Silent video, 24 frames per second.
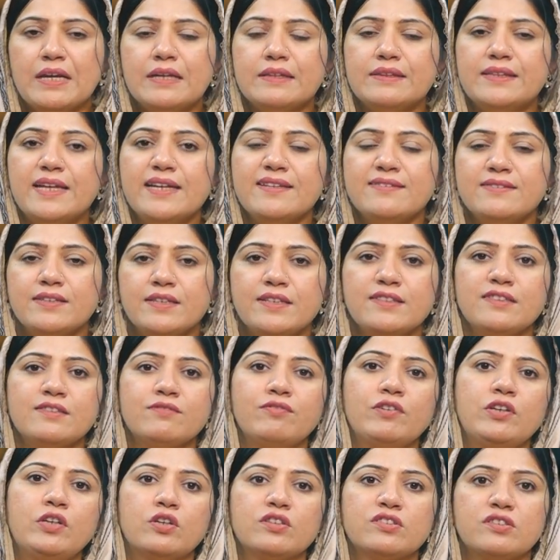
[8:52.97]
Thus, his
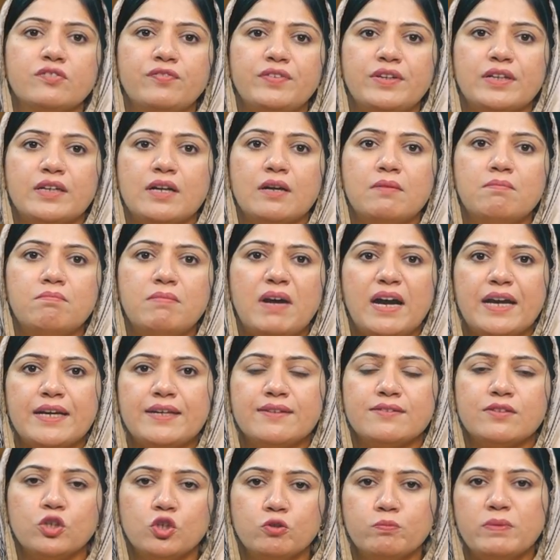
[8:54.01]
philosophy
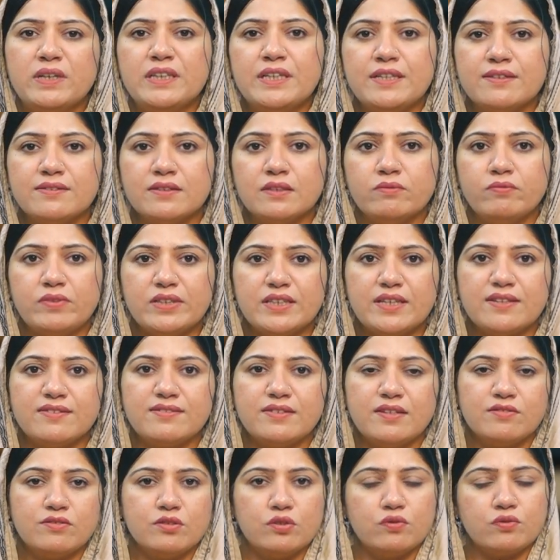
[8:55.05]
combines humanism with a
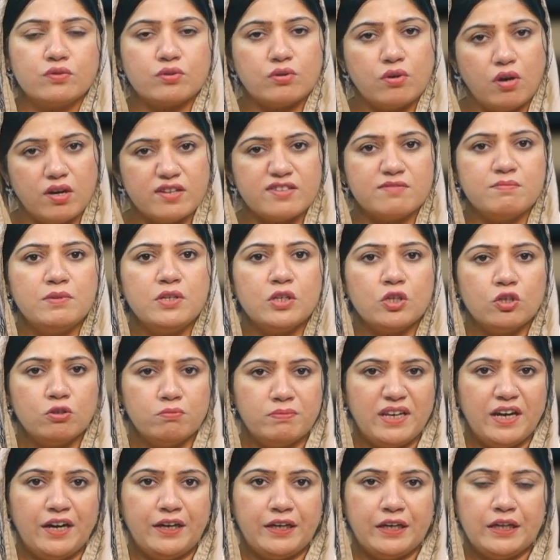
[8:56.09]
sense of cosmic
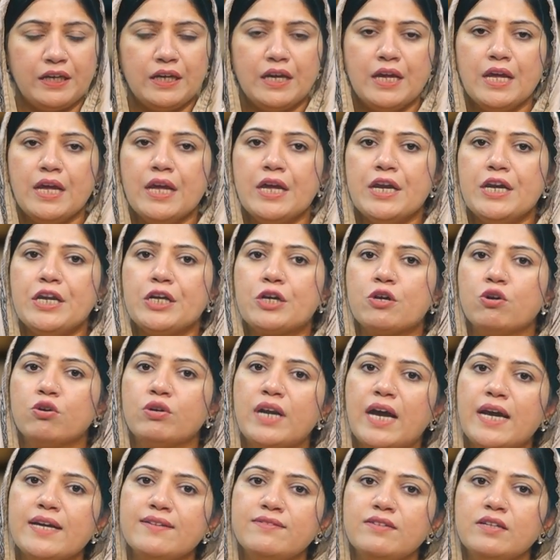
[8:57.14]
humility,
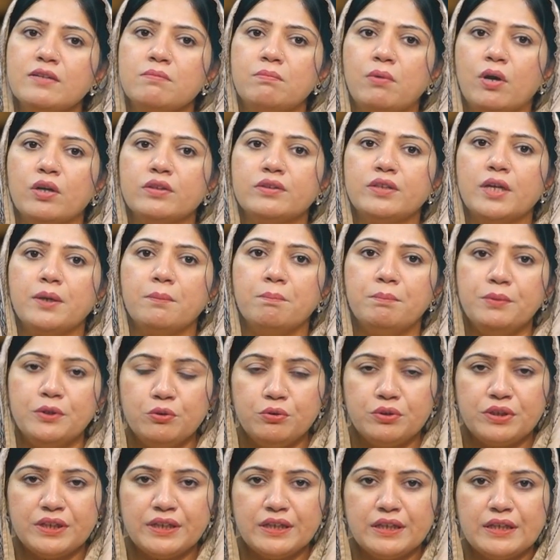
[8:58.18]
recognizing both the
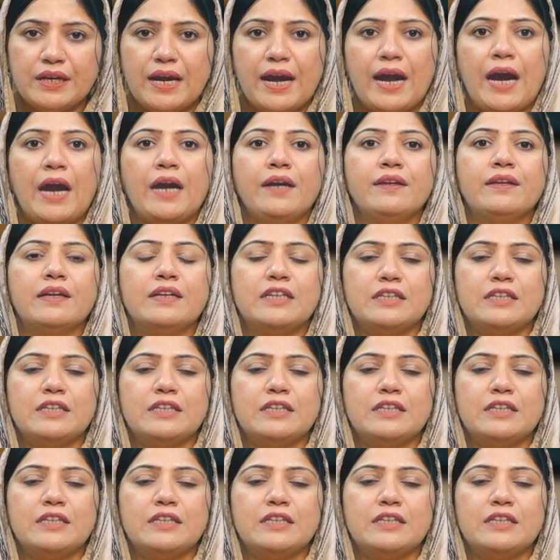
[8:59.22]
beauty and the